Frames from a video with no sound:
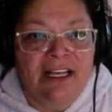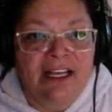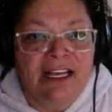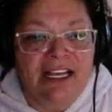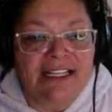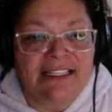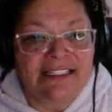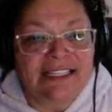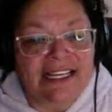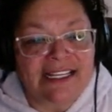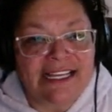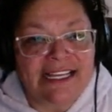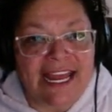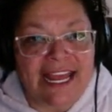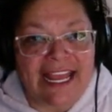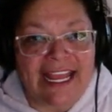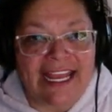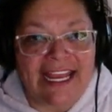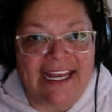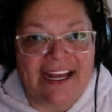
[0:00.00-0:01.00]
a Sunday
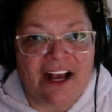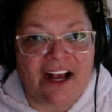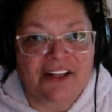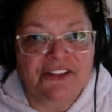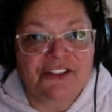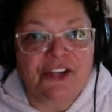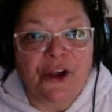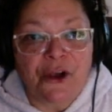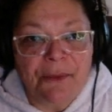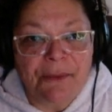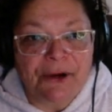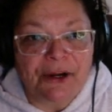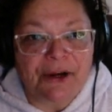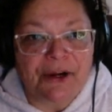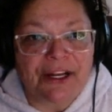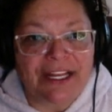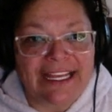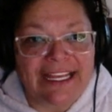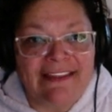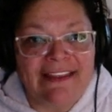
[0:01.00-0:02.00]
in
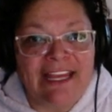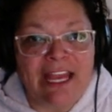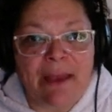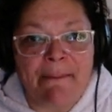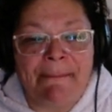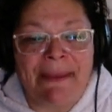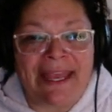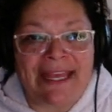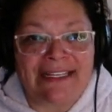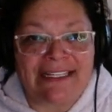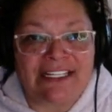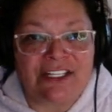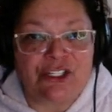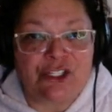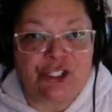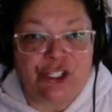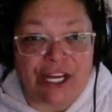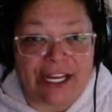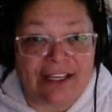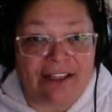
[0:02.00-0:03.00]
October in the abandoned
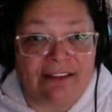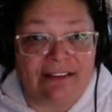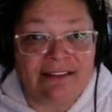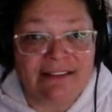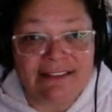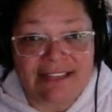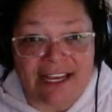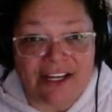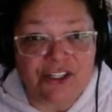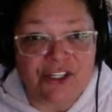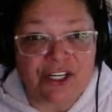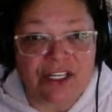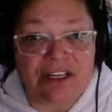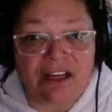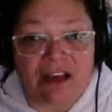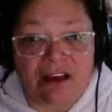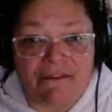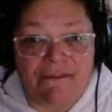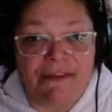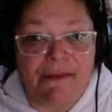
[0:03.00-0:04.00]
jail section
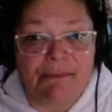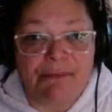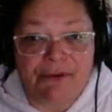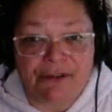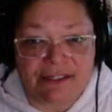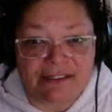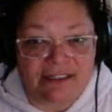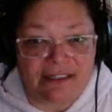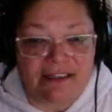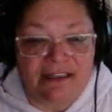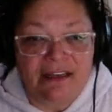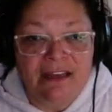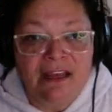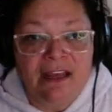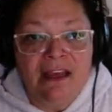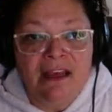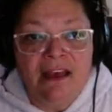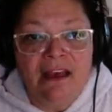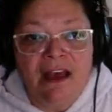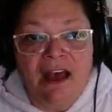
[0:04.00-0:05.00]
of the prison.
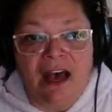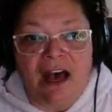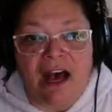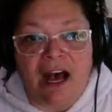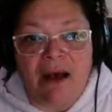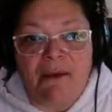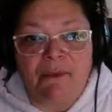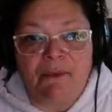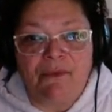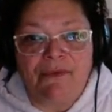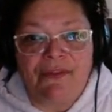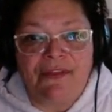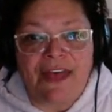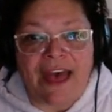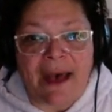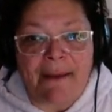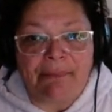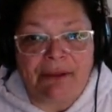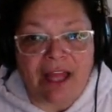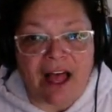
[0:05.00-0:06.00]
Um,
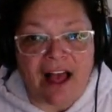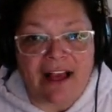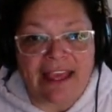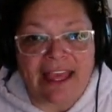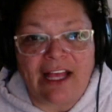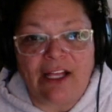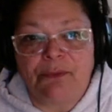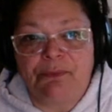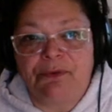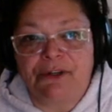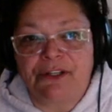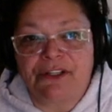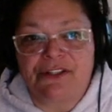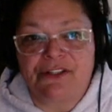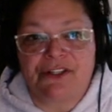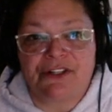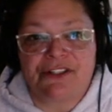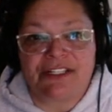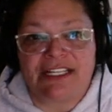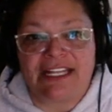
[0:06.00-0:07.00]
that block held
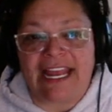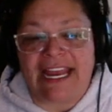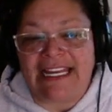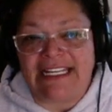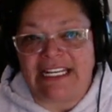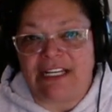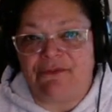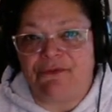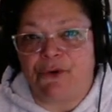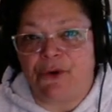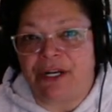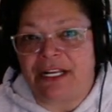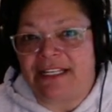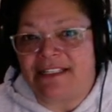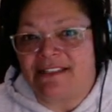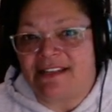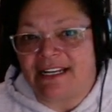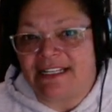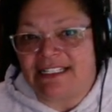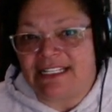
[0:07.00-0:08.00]
prisoners in the 1840s,
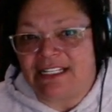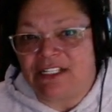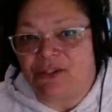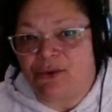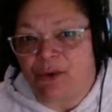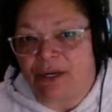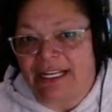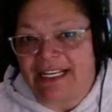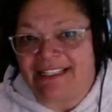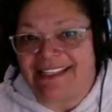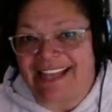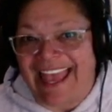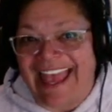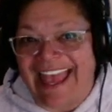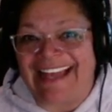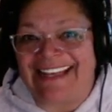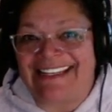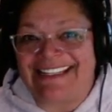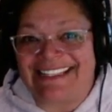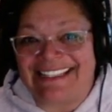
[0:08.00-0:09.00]
1920s,
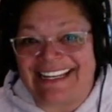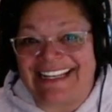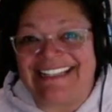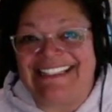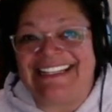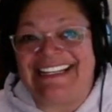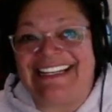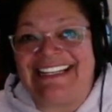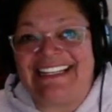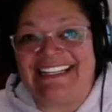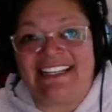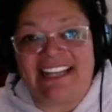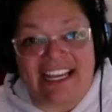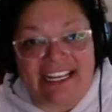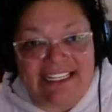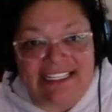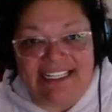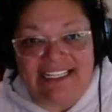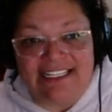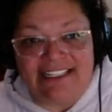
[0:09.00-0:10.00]
and
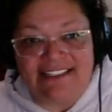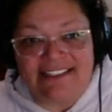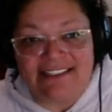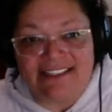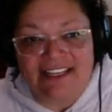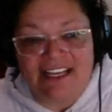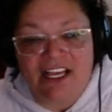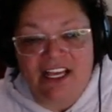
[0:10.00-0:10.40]
1990s.